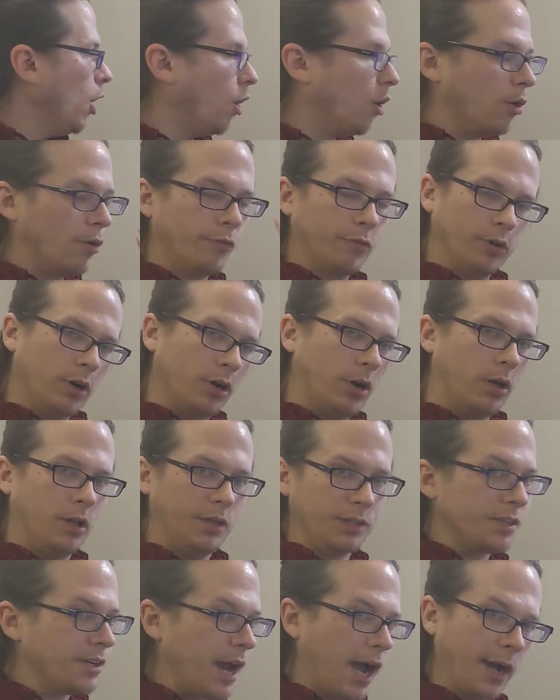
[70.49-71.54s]
overall
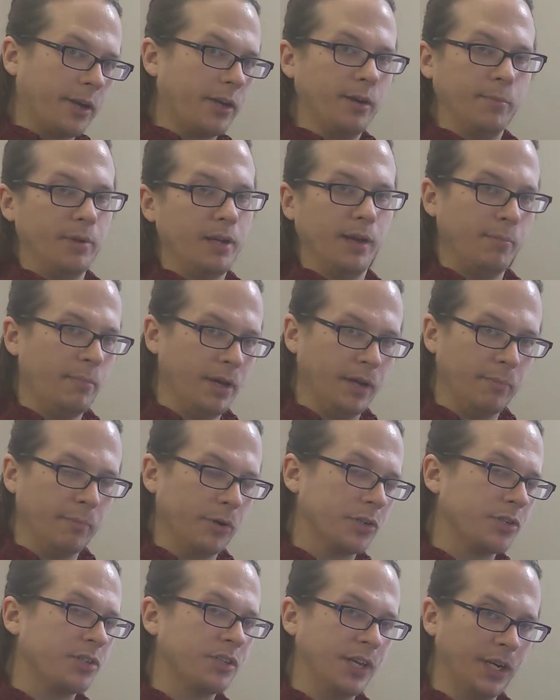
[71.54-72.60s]
it's not going to be a big
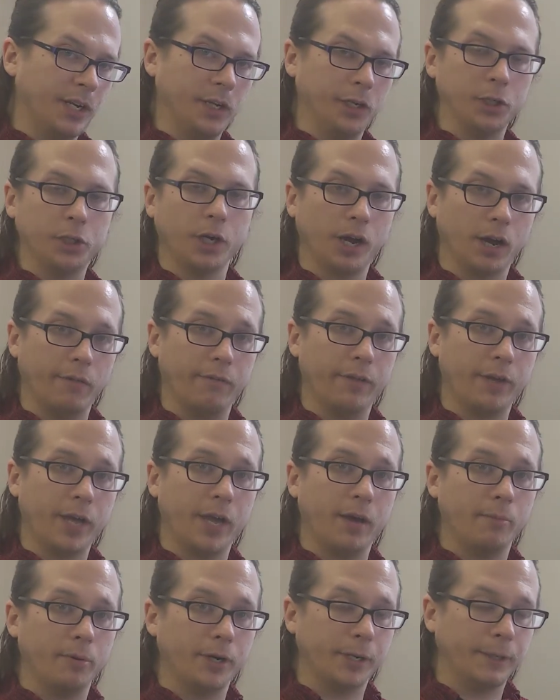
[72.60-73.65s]
percentage of the
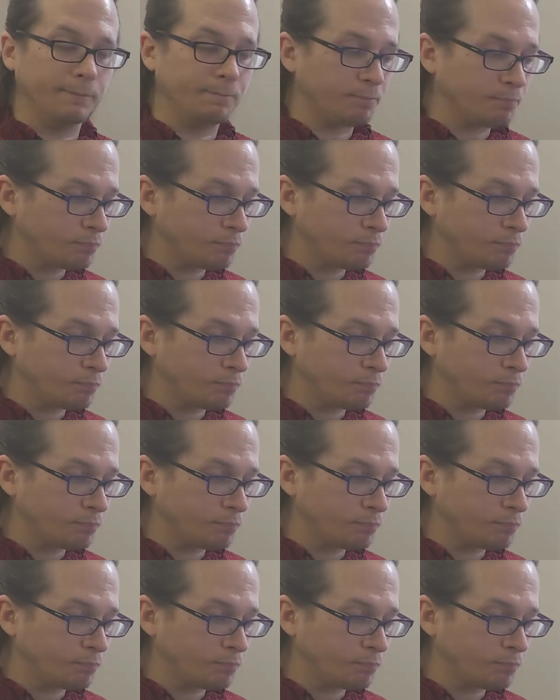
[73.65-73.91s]
company.